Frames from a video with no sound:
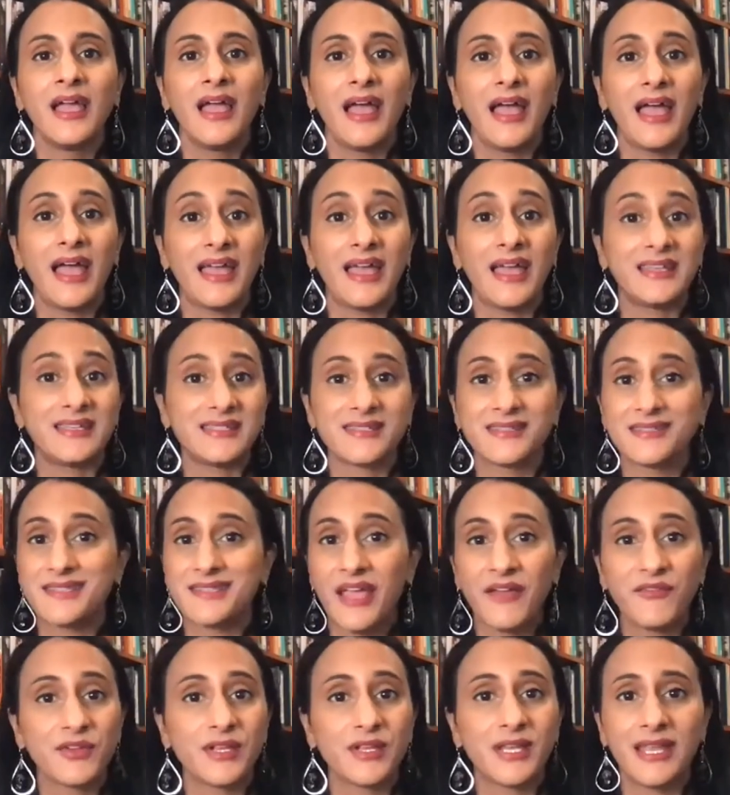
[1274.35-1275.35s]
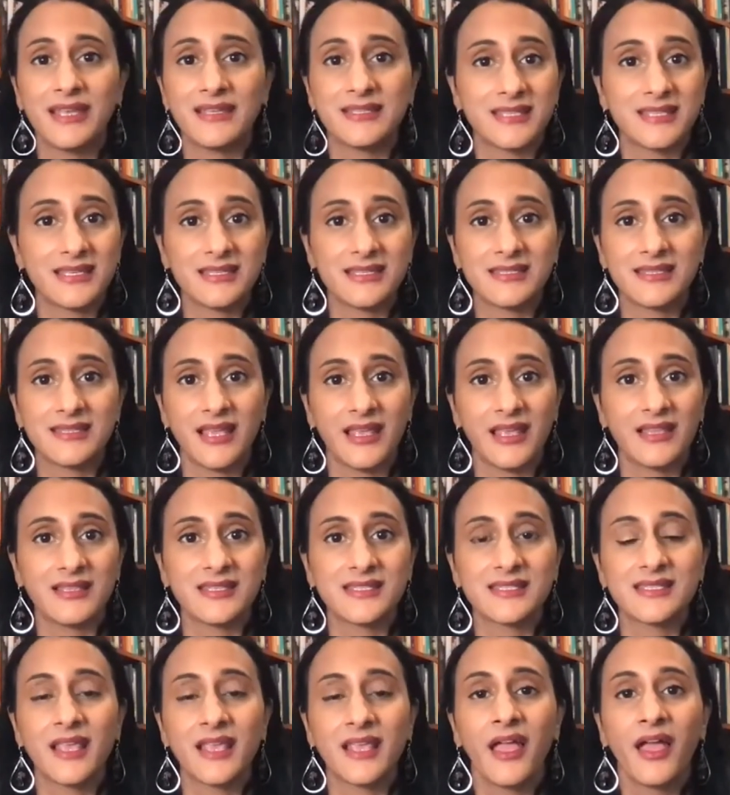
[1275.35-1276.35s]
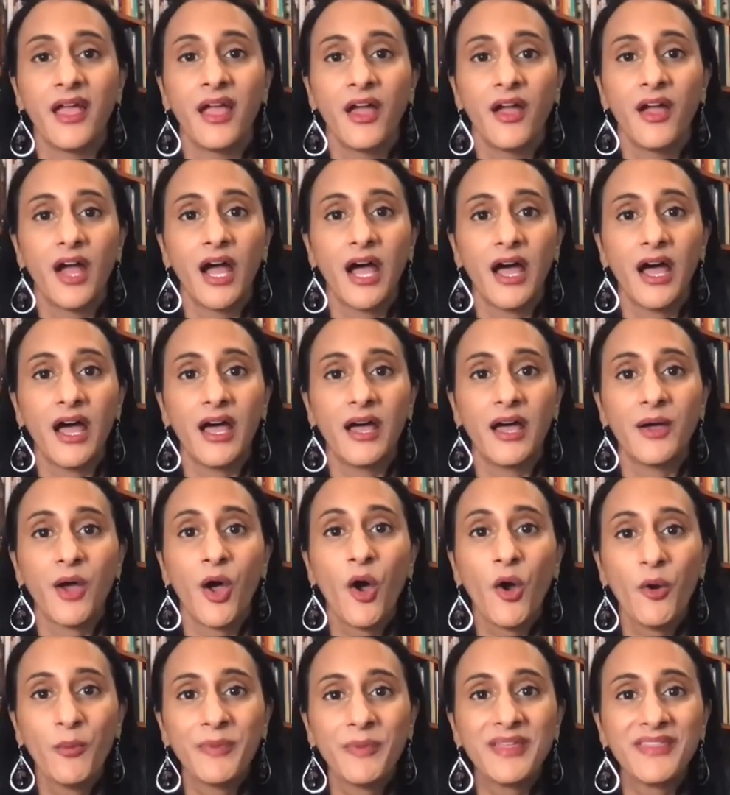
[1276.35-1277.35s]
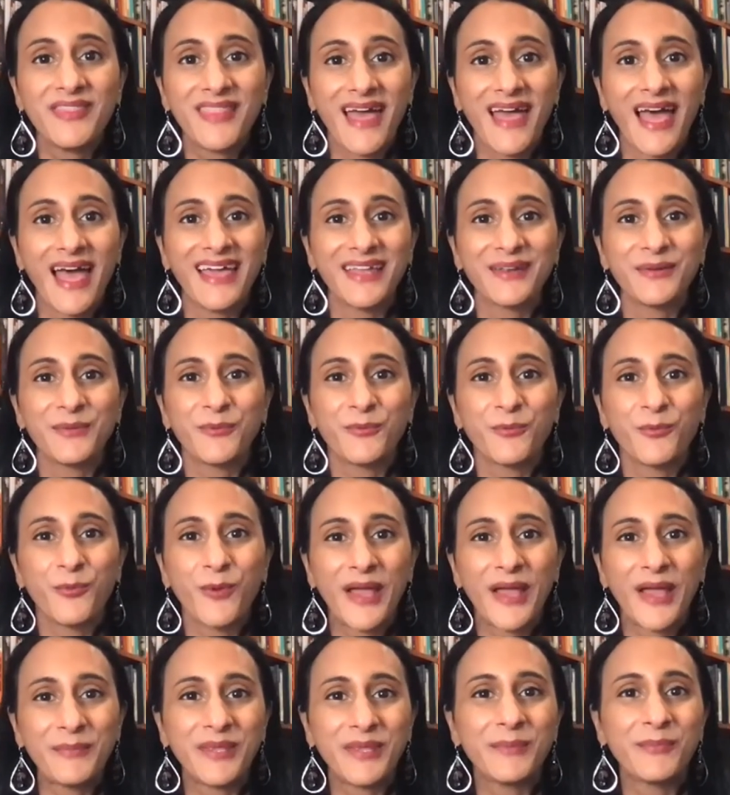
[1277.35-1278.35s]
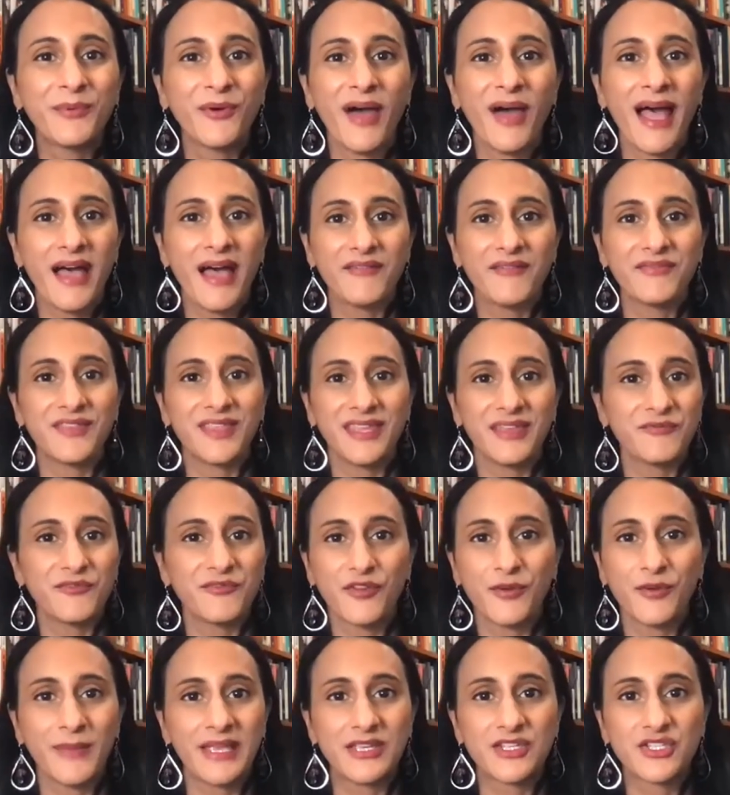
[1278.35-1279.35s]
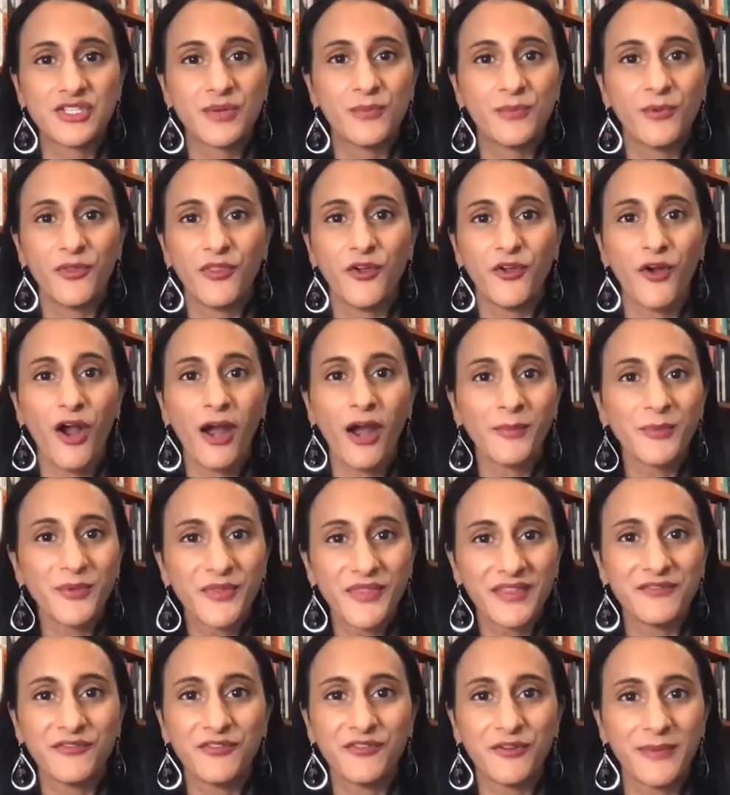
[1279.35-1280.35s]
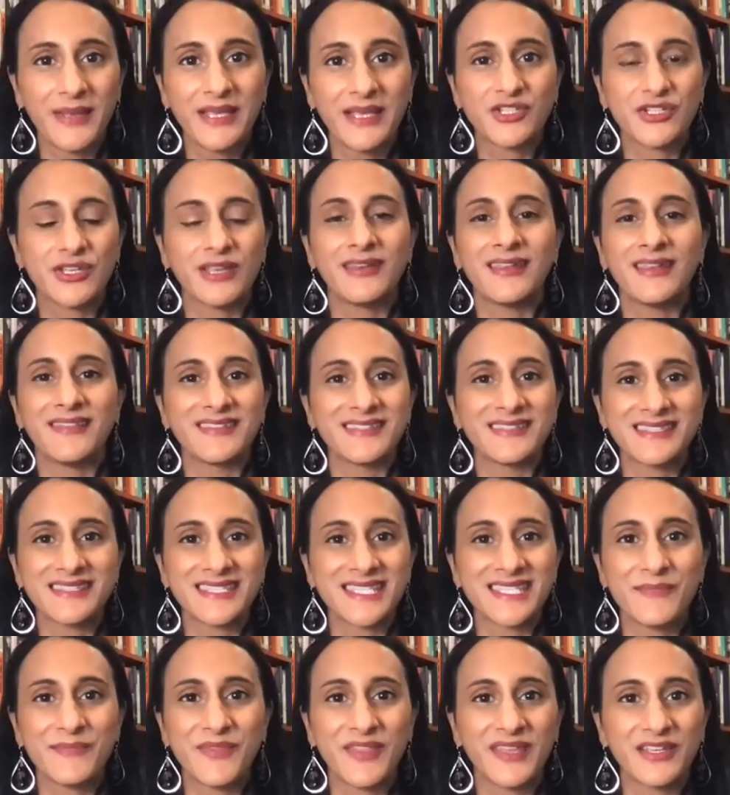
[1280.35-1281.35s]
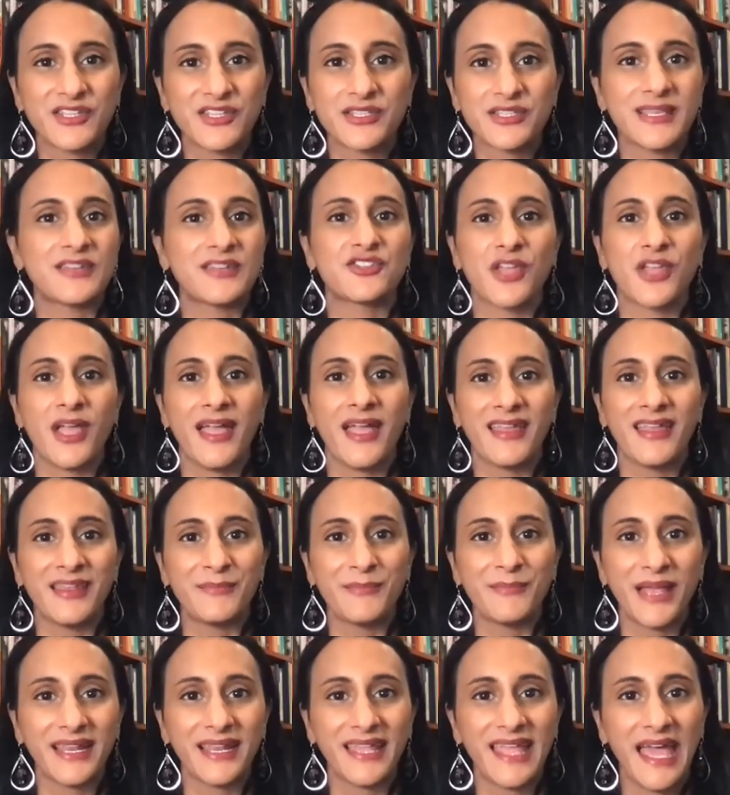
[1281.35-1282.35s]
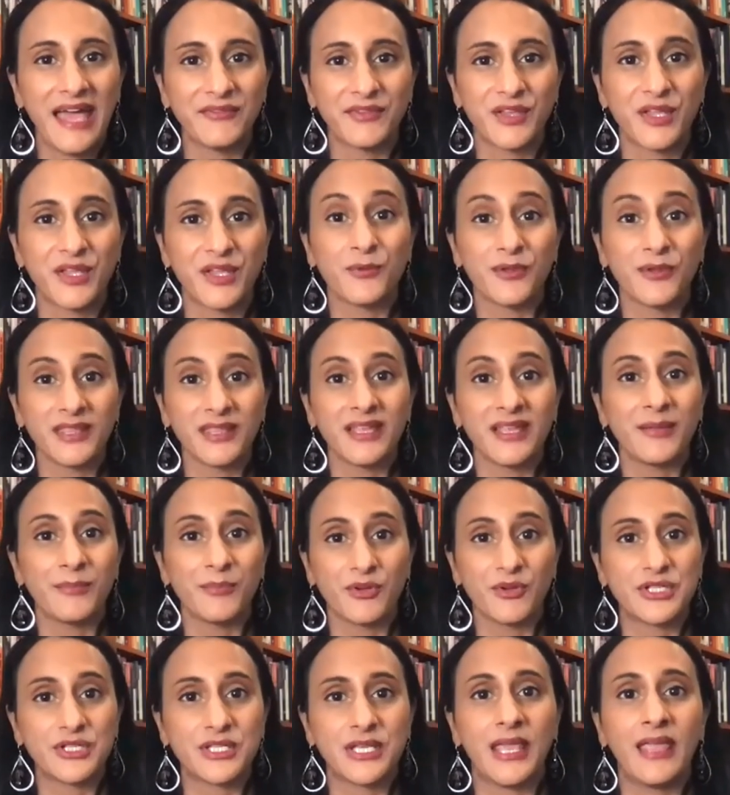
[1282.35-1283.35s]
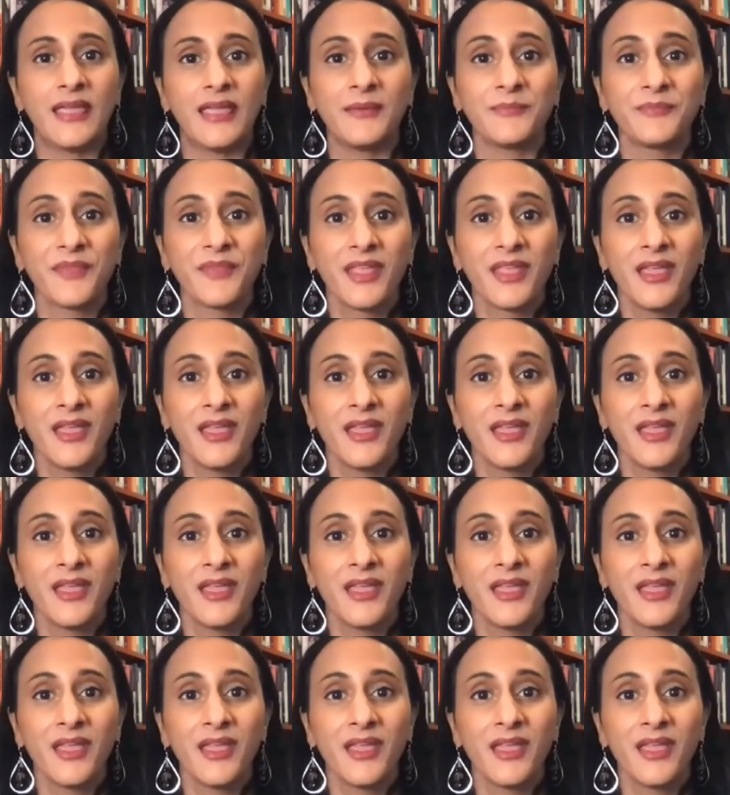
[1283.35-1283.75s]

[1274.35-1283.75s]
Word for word: and everyday citizens uh, hoping that when people have the information, when they're armed with the information, and this is something Sunshine and Metcalf can really appreciate,